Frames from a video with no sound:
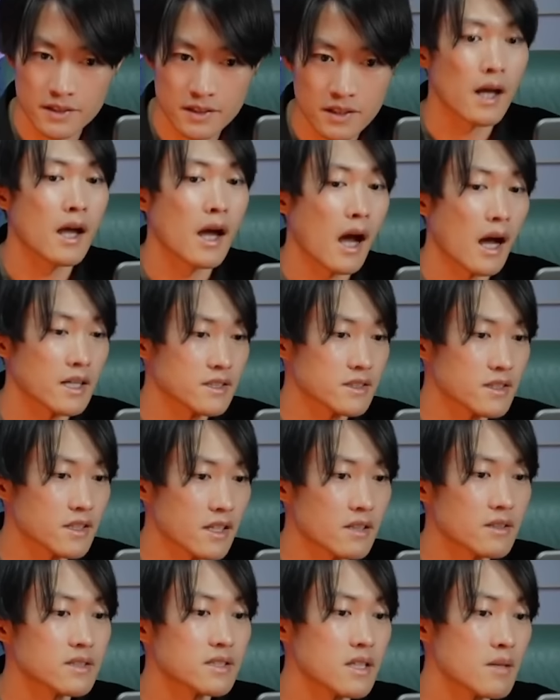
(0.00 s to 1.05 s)
a skill
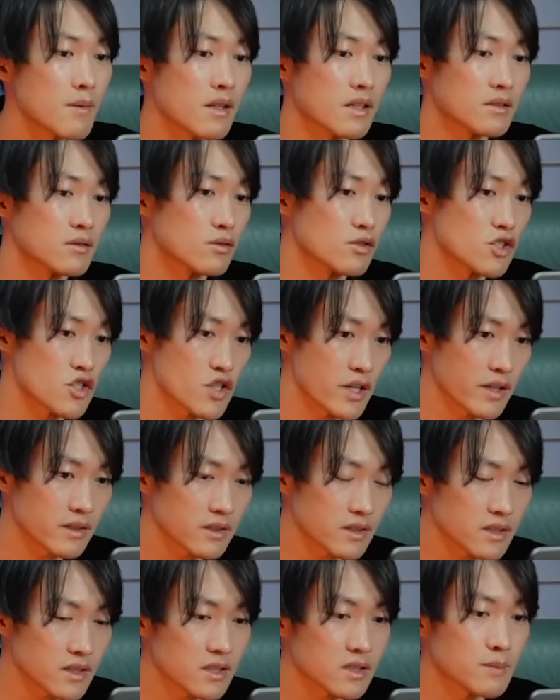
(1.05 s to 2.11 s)
similar to Shanks'
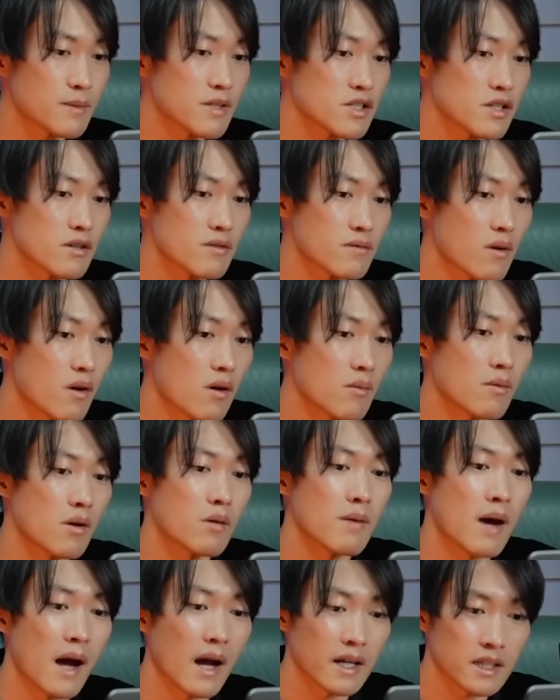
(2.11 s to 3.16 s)
special form of
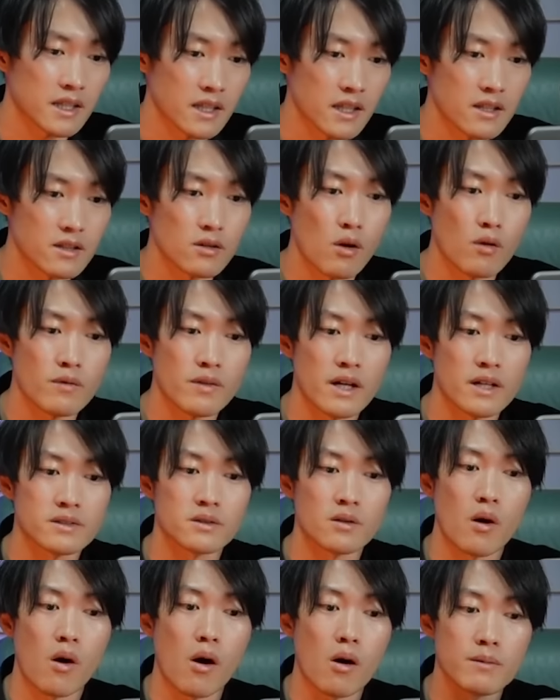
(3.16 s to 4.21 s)
haki known as
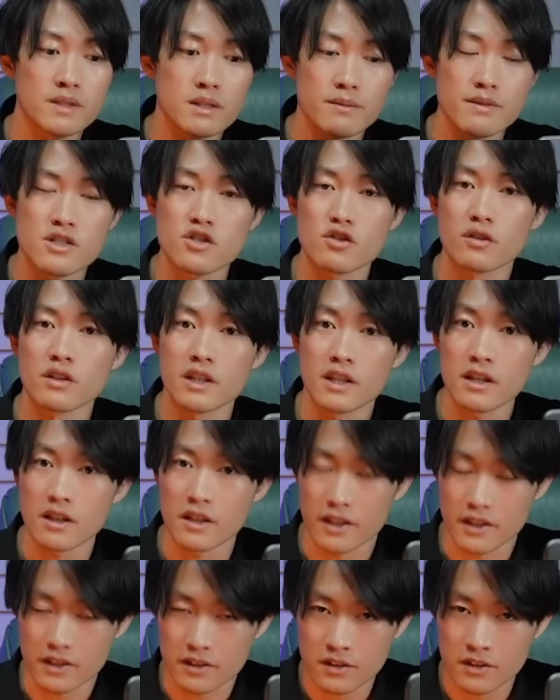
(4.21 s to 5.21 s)
observation killing,